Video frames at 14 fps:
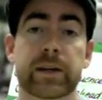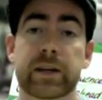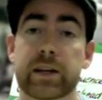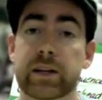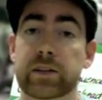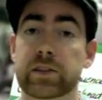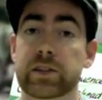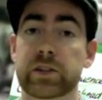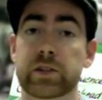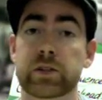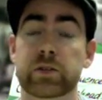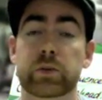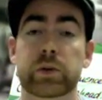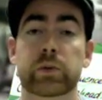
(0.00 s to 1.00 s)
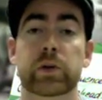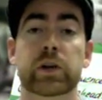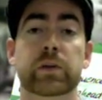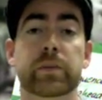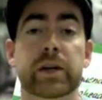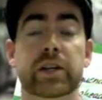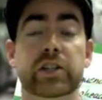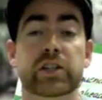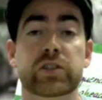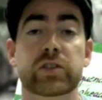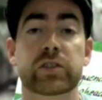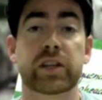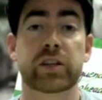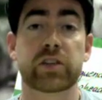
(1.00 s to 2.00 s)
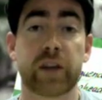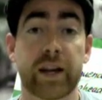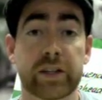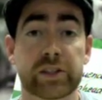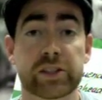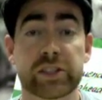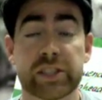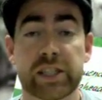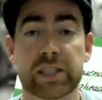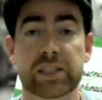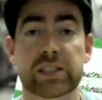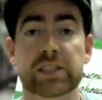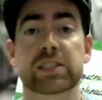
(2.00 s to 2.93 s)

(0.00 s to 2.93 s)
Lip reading: And 2, we want to make sure that your exercise